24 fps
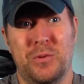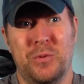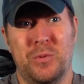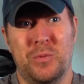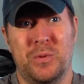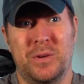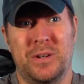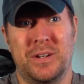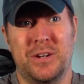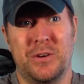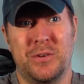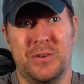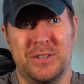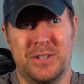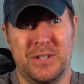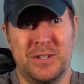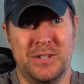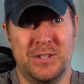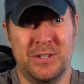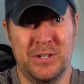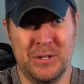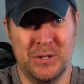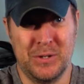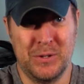we're going to
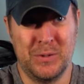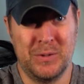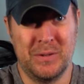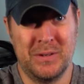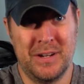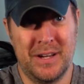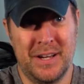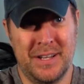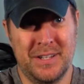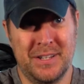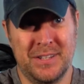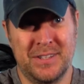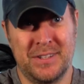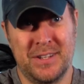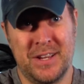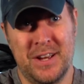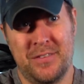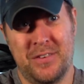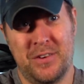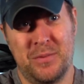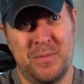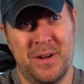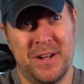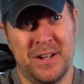do, I
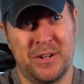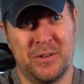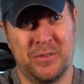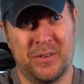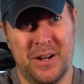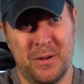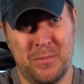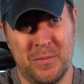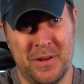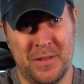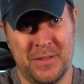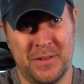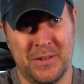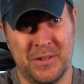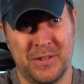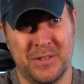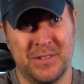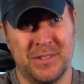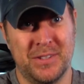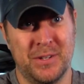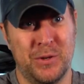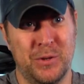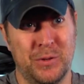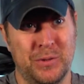discovered my
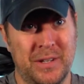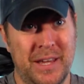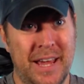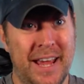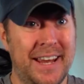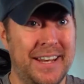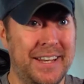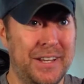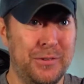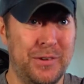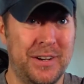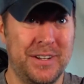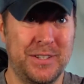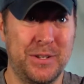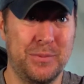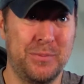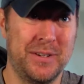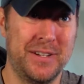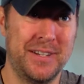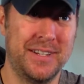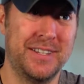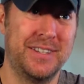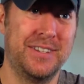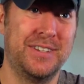grandmother's old candy
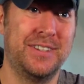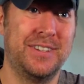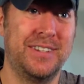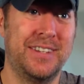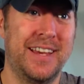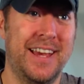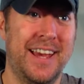recipes.